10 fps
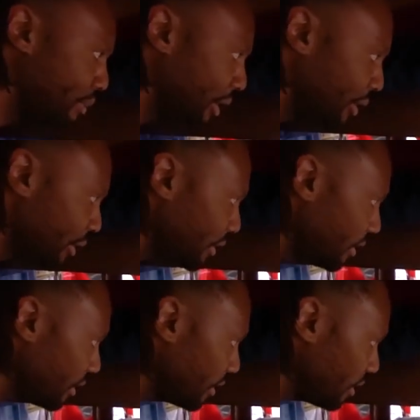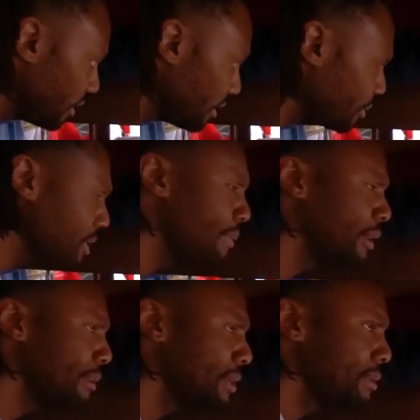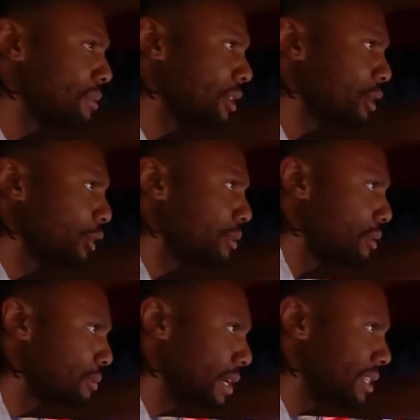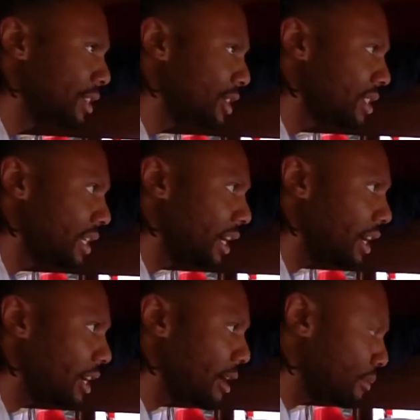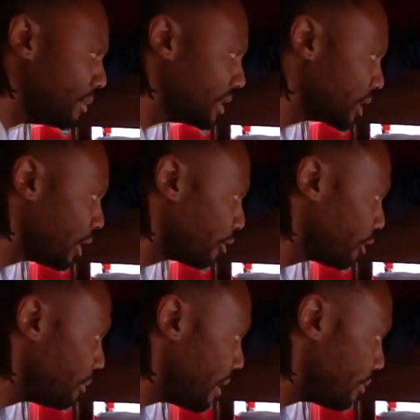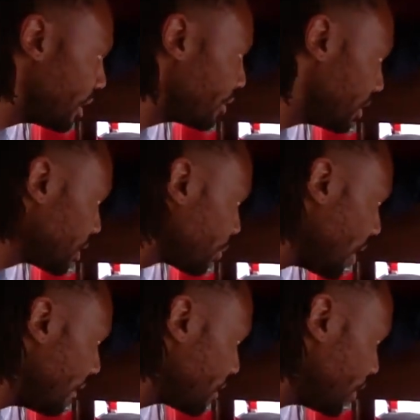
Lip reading: brother. It wasn't a birthday present, I'm sorry, it was a Christmas present just a couple months ago from my brother and his wife,